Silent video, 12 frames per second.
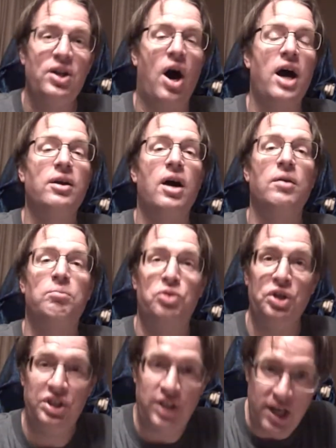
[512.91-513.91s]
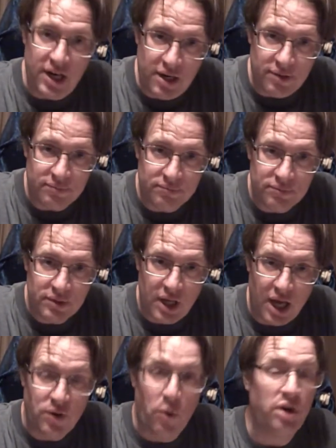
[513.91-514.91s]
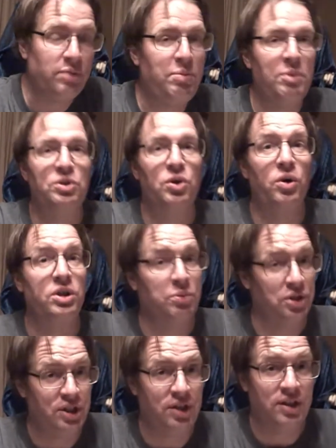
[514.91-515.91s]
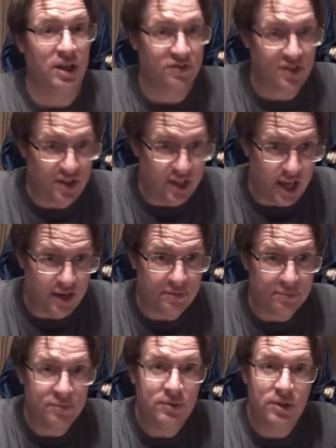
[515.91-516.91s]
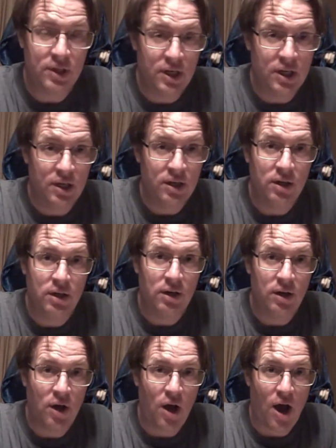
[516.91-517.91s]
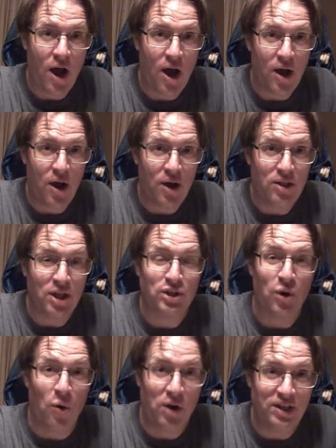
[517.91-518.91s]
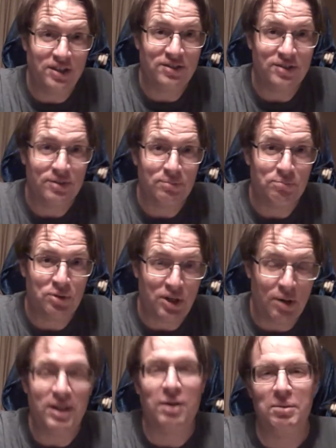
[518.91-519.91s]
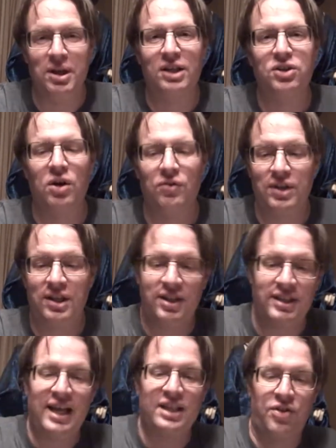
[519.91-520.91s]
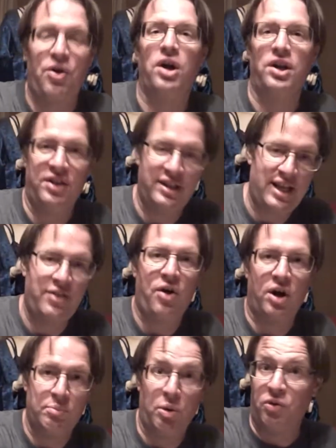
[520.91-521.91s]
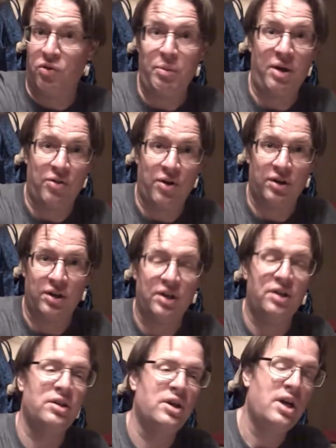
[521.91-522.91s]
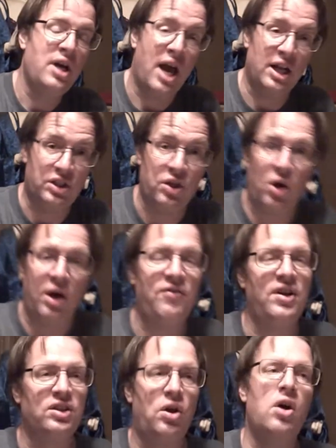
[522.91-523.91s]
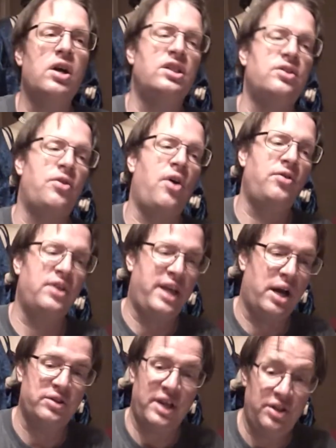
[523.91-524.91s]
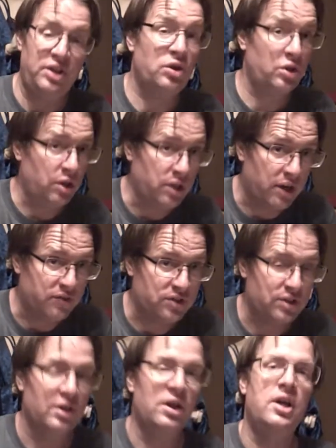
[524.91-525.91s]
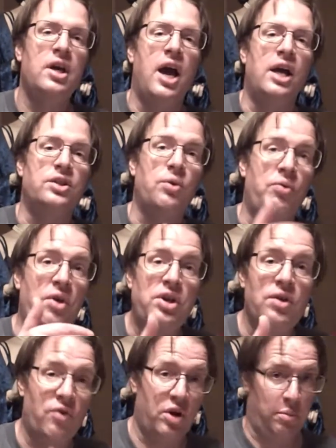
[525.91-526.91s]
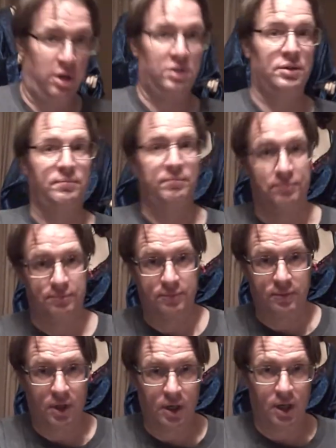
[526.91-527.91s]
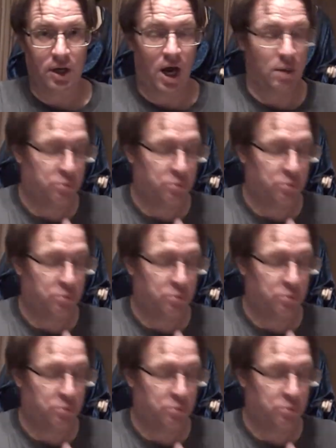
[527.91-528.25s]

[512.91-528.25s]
No, I, I appreciate it. And you always people should always appreciate the gifts that they you get. You know what? He, I don't. They should always. I mean, as long as this has thought, this has thought. Both of them. Oh yes. Thought in it. And so, if, as long as the thought that counts, and these are good gifts, and so thank you very much. Yes. I